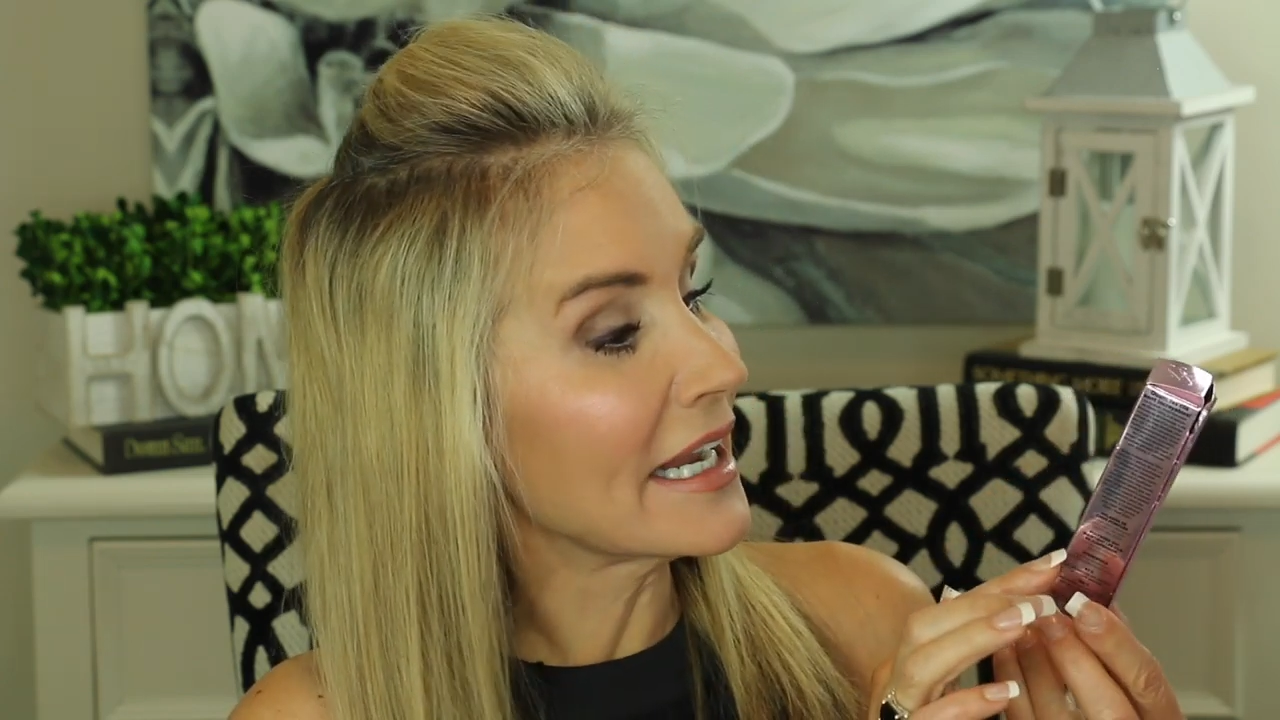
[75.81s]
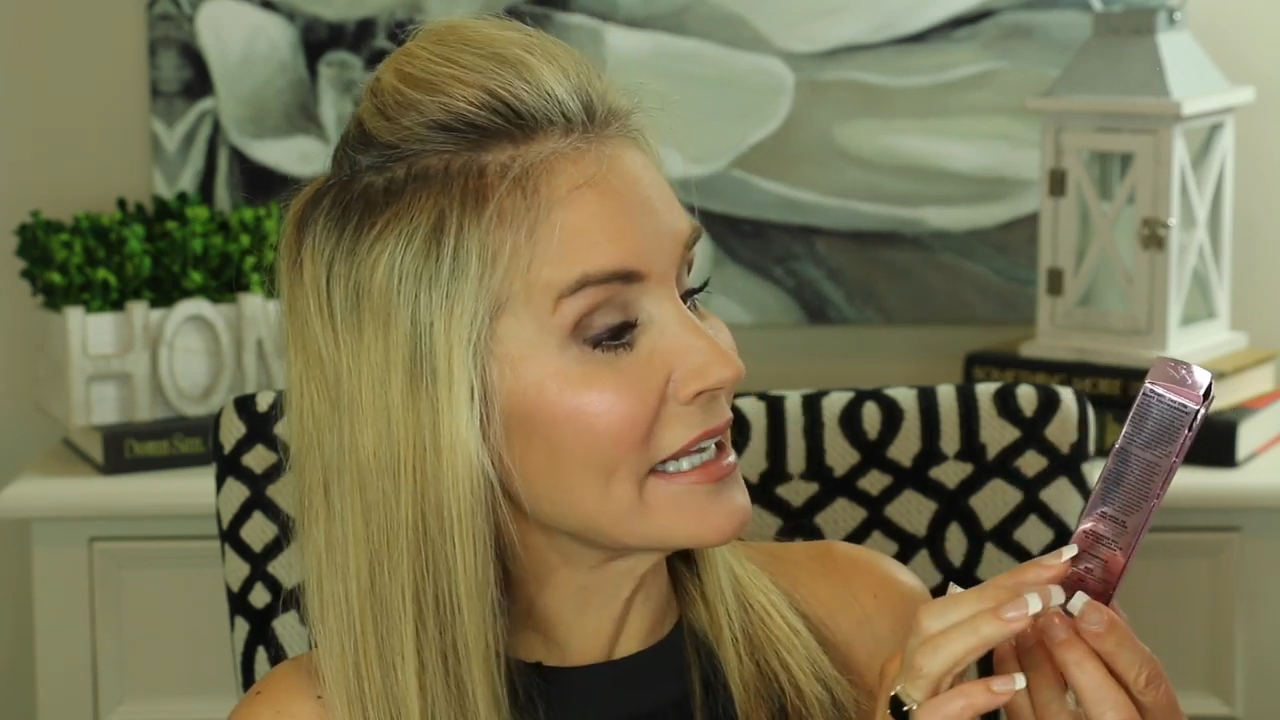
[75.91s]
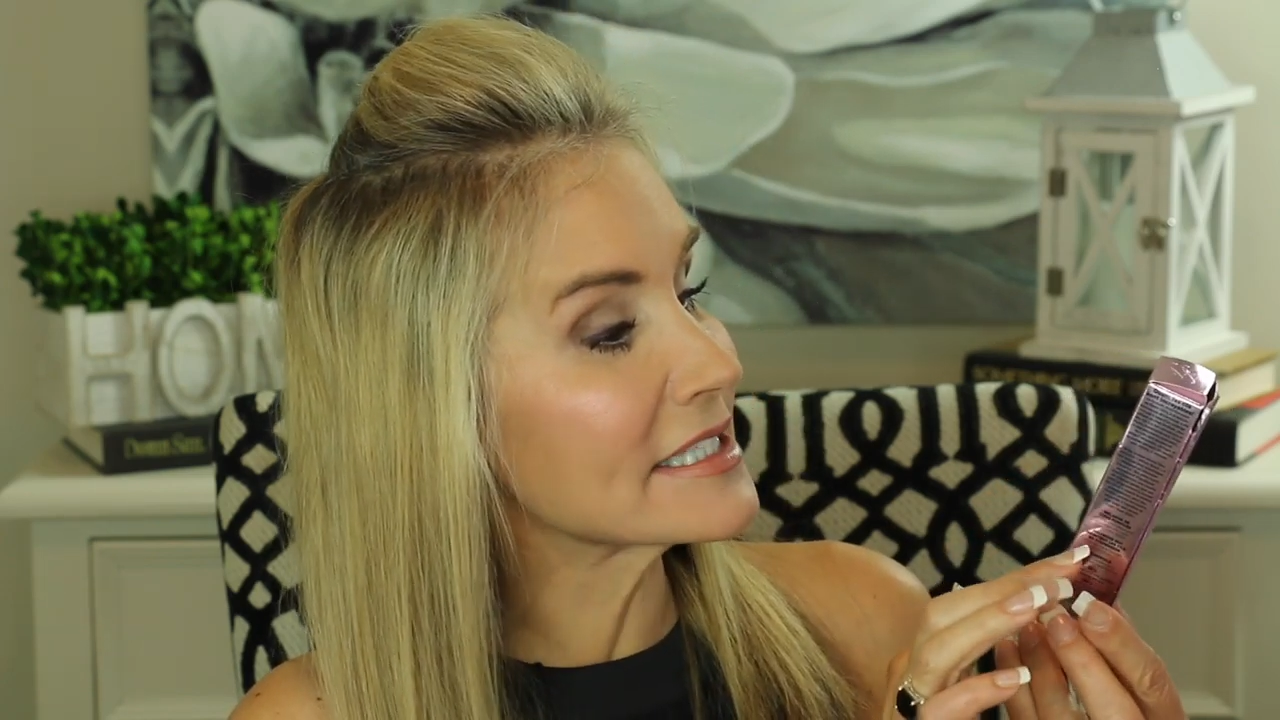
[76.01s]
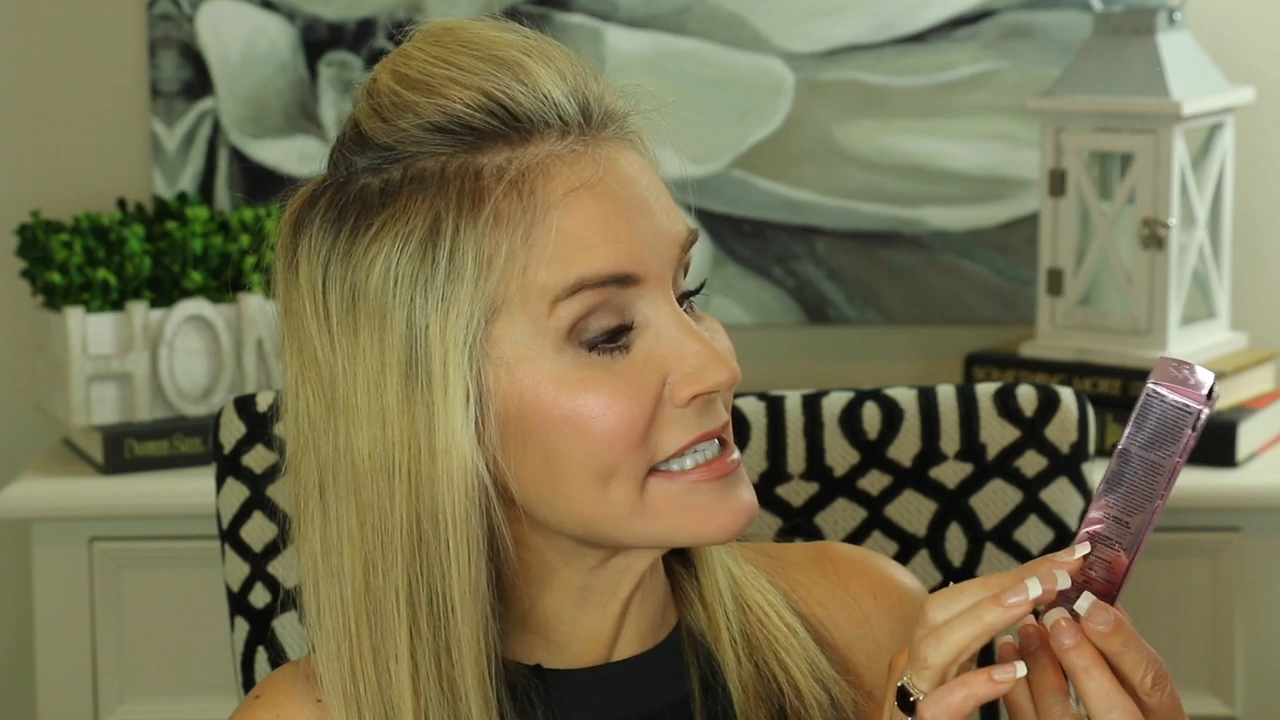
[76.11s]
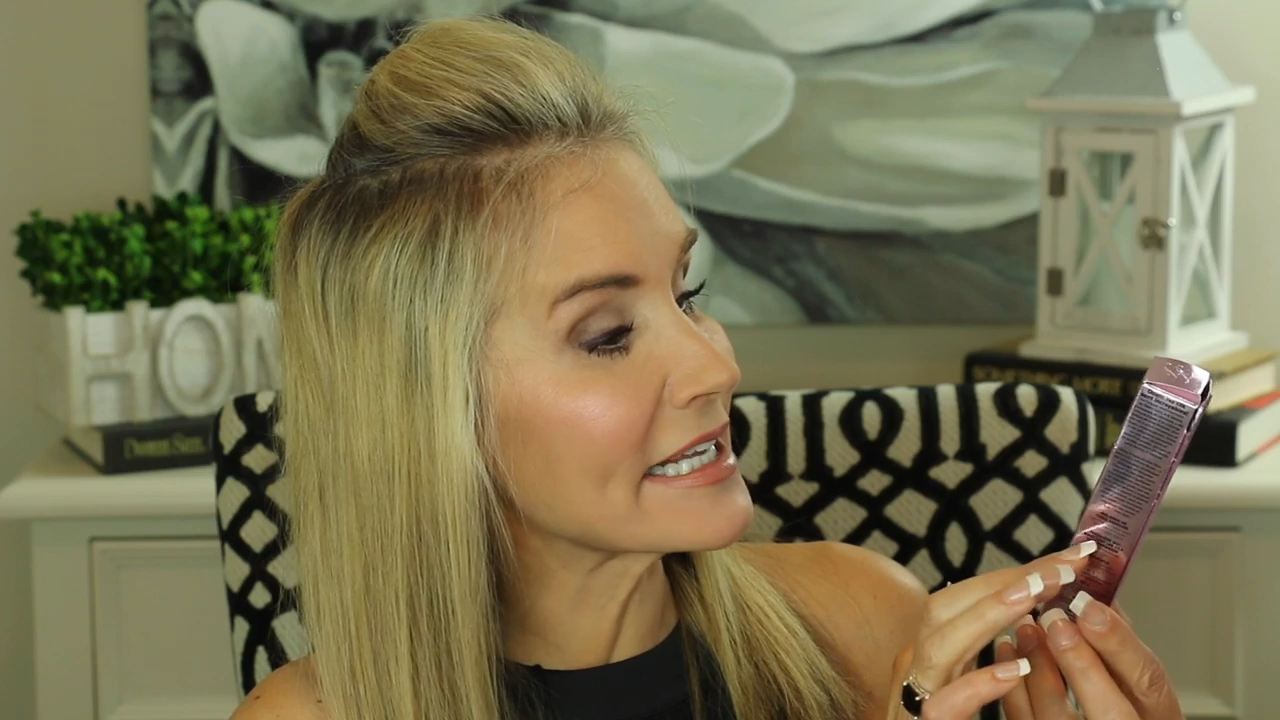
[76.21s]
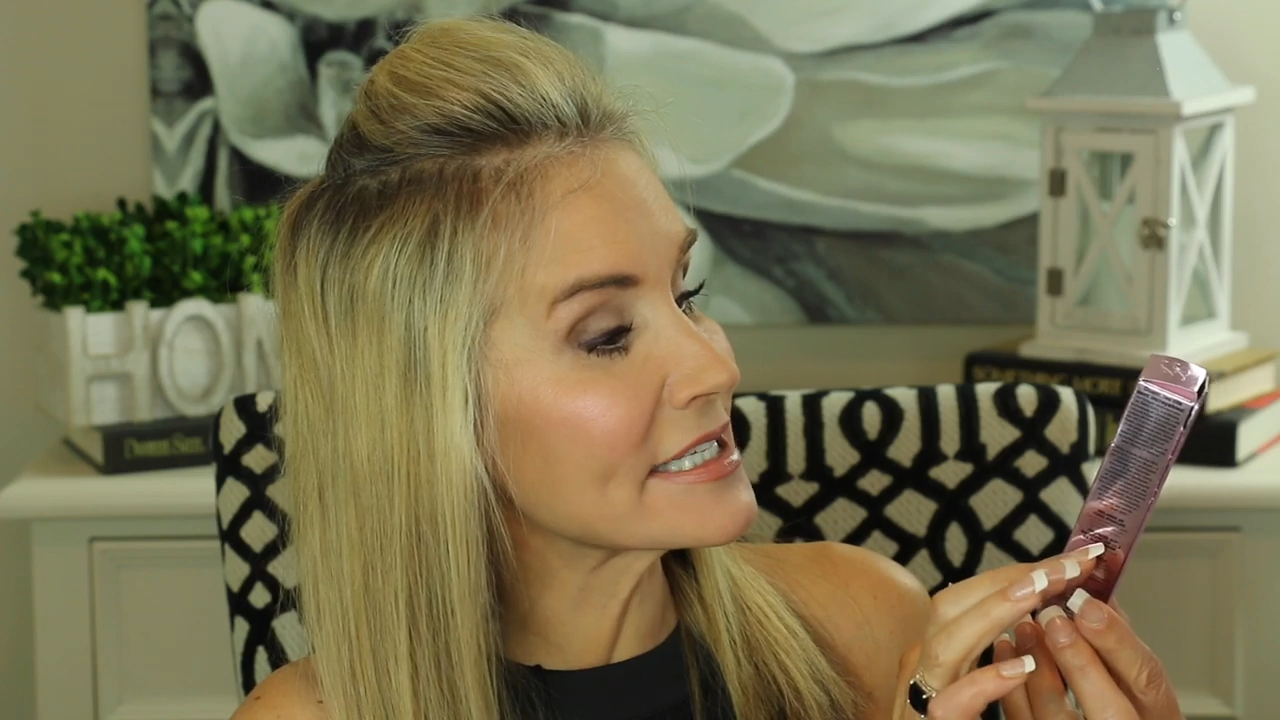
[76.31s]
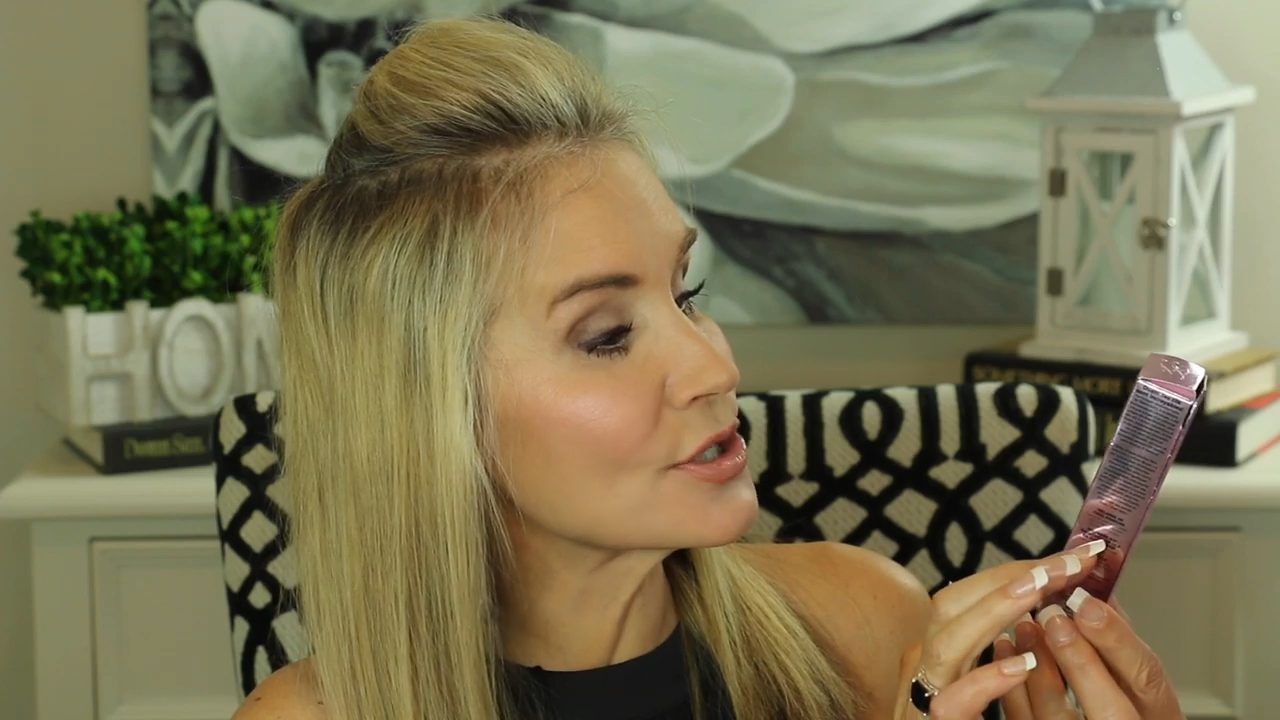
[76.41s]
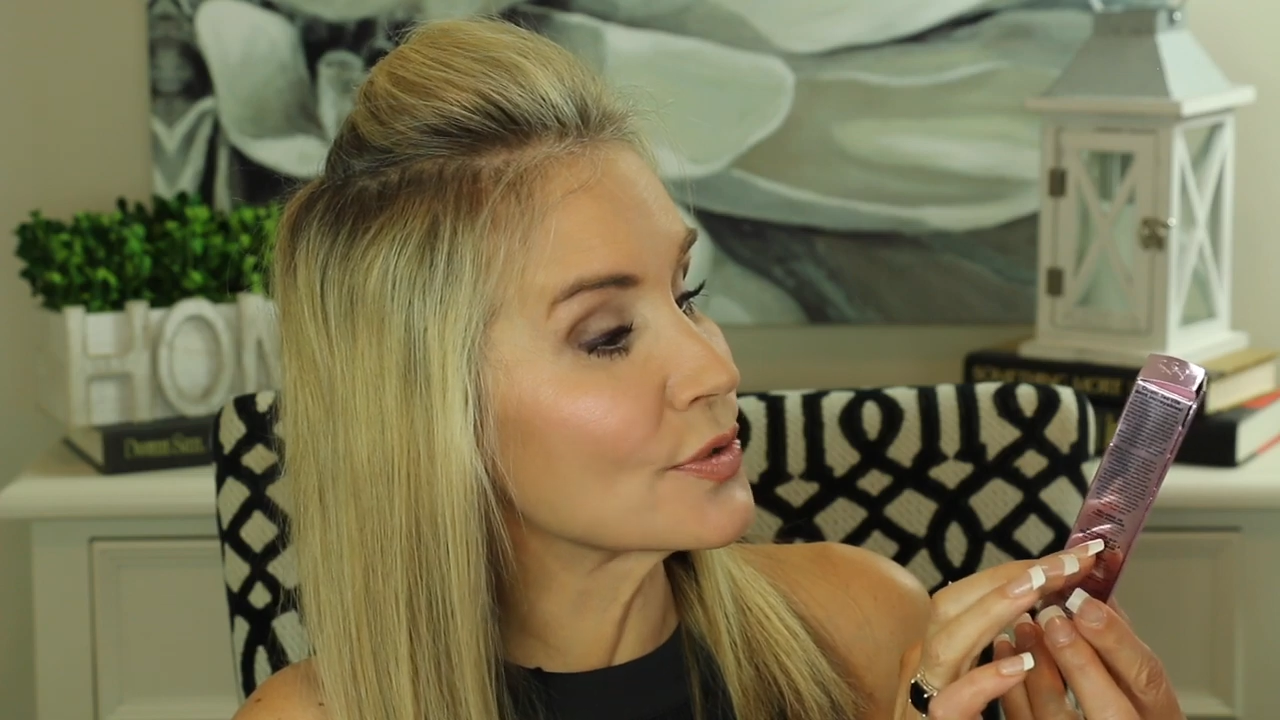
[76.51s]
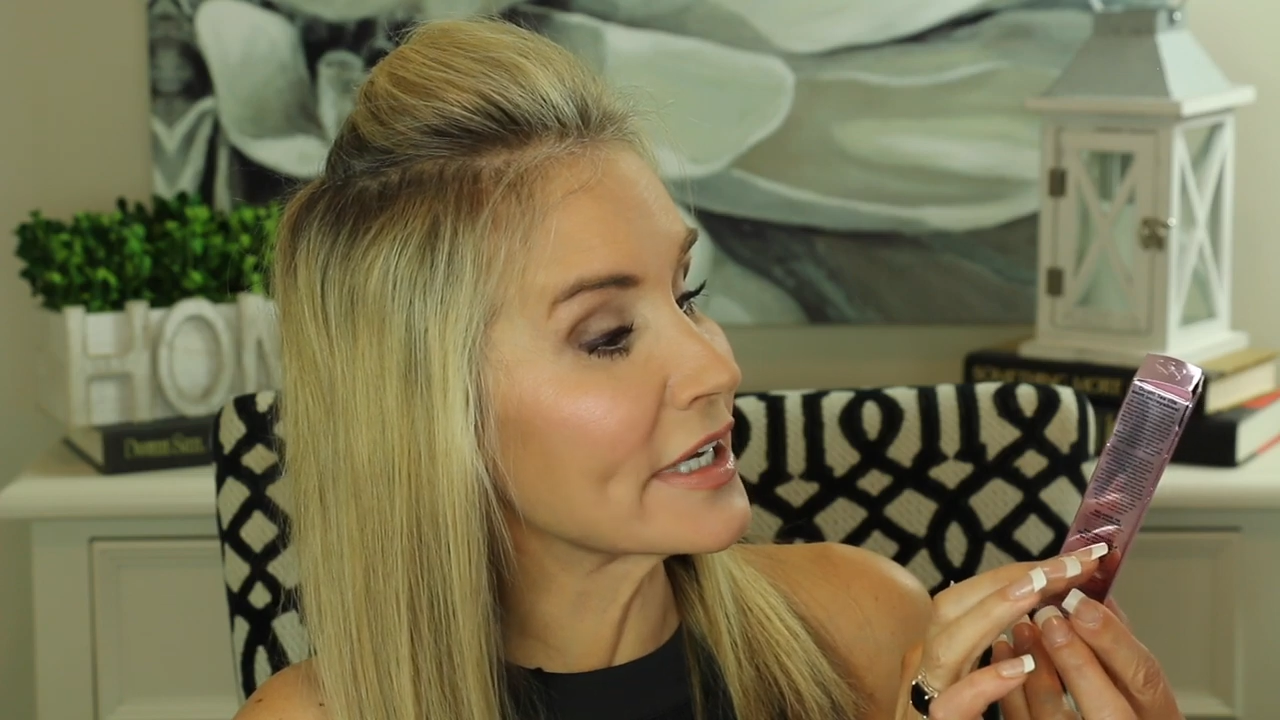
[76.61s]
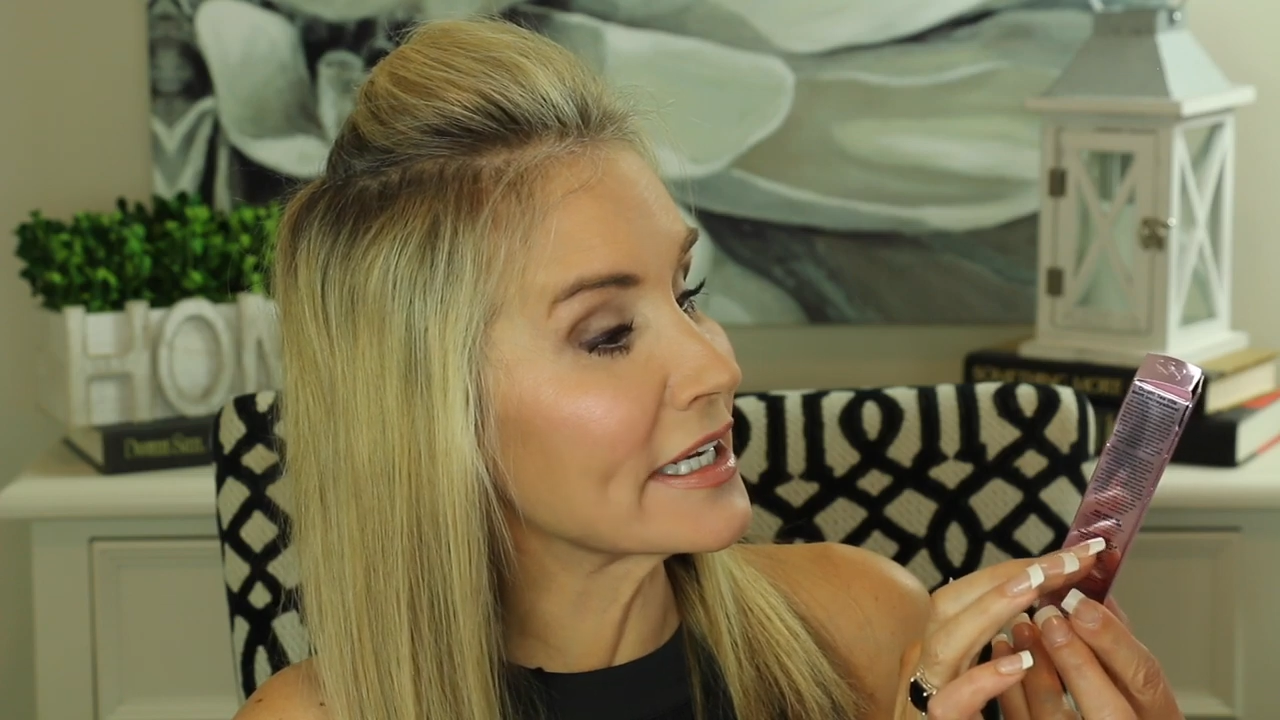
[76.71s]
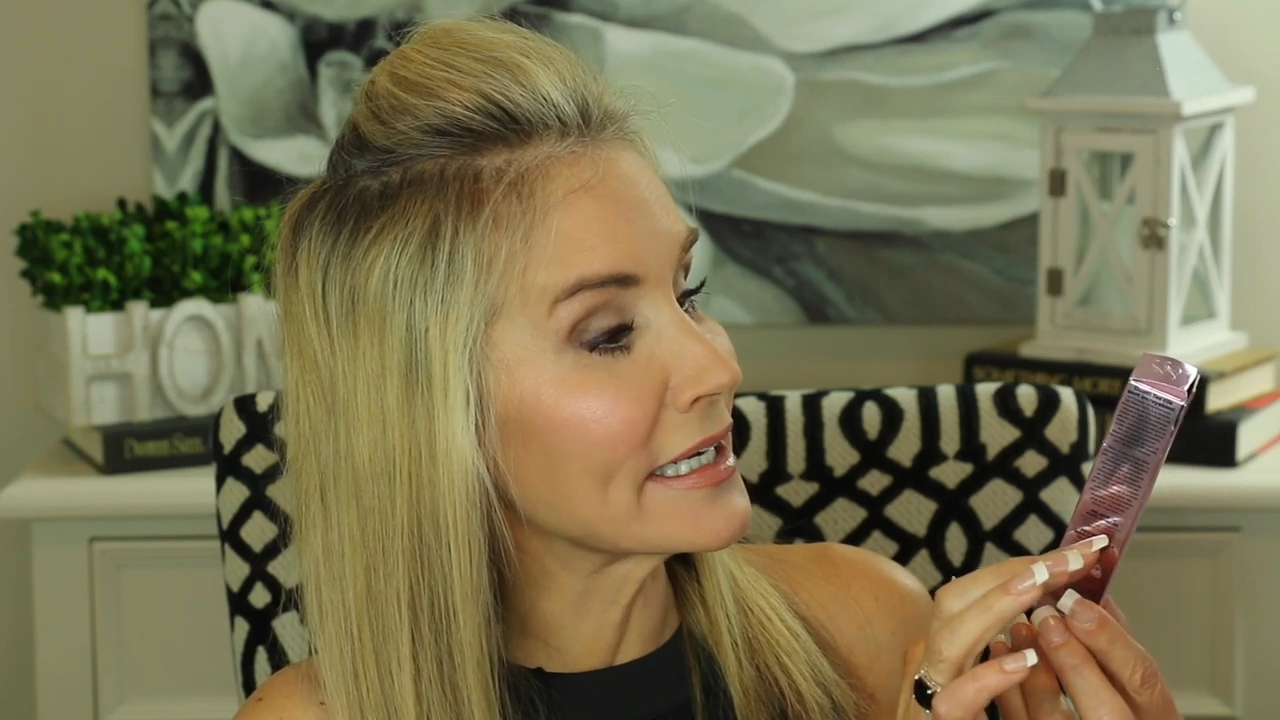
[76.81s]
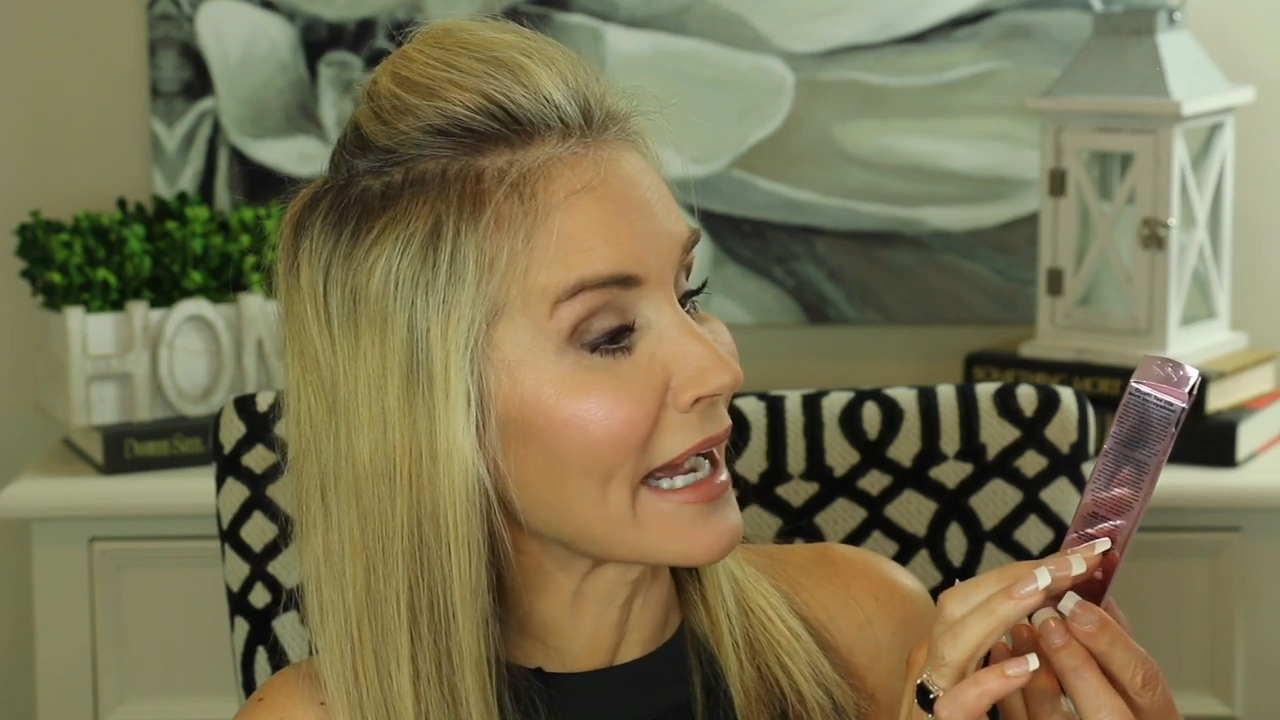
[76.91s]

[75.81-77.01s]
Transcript: It says you get